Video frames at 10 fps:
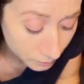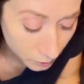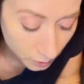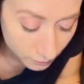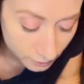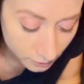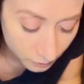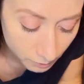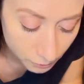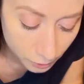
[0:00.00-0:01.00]
You don't have to start
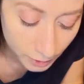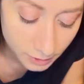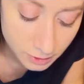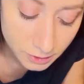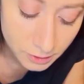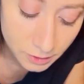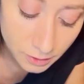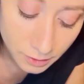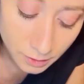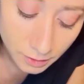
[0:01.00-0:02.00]
from scratch.
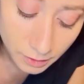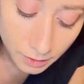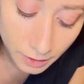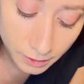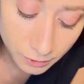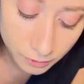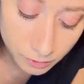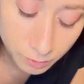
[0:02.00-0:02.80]
And you just